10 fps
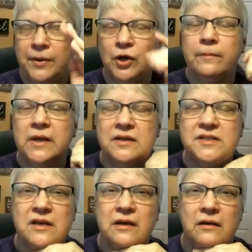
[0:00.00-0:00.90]

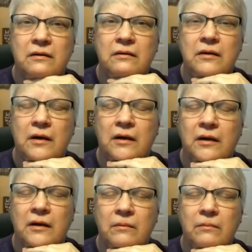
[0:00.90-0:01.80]
Pyramids in
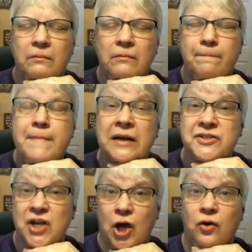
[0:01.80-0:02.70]
um,
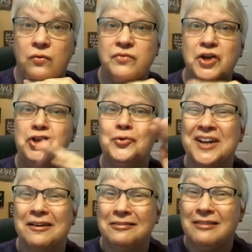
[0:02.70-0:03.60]
Mexico that you
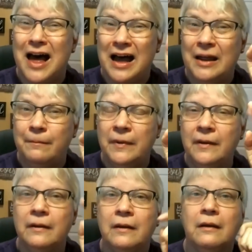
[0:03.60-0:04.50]
can climb.
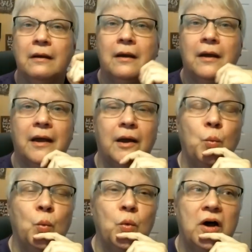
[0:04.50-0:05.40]

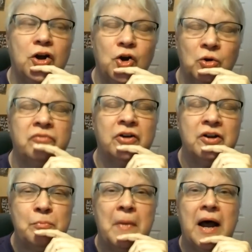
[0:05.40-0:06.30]
And a girlfriend
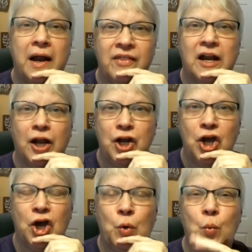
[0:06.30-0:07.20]
of mine that I
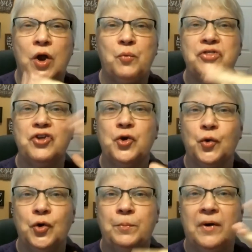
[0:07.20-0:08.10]
know went with a
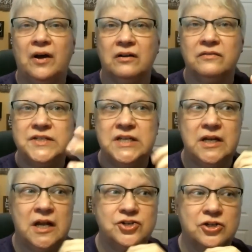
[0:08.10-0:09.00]
group of
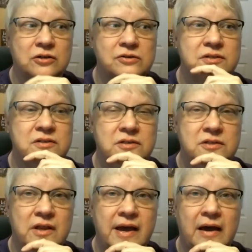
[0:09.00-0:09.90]
teenagers
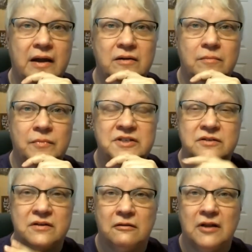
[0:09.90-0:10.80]
to that,
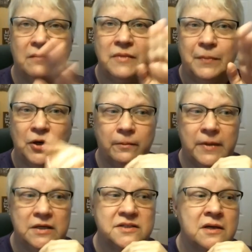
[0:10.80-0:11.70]
to climb the
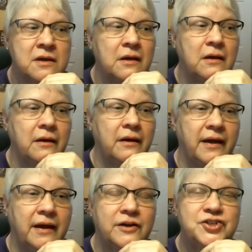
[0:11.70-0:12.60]
pyramids.
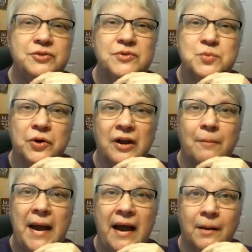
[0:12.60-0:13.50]
And she was wearing a
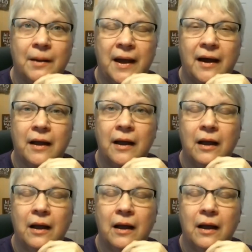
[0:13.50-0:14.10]
backpack.